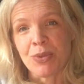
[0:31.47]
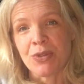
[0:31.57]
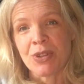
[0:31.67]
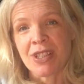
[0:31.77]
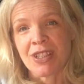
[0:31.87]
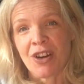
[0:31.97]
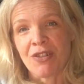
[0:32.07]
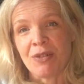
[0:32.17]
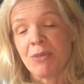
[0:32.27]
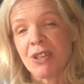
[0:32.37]
boost
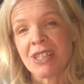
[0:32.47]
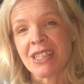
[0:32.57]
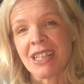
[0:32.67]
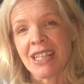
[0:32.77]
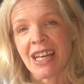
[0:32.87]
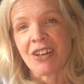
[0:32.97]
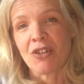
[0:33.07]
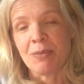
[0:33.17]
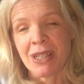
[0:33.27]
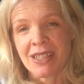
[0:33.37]
our immunity and
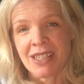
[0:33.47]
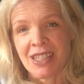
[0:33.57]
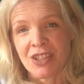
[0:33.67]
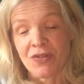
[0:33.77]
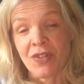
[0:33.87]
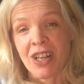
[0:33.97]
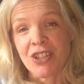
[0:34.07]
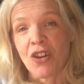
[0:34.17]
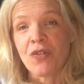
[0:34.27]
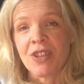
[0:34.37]
our ability to
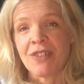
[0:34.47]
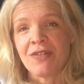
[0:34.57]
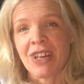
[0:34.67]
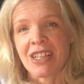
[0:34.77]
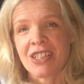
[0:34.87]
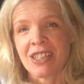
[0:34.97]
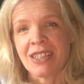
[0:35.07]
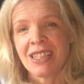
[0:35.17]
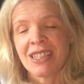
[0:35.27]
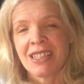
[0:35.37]
fight off the infection.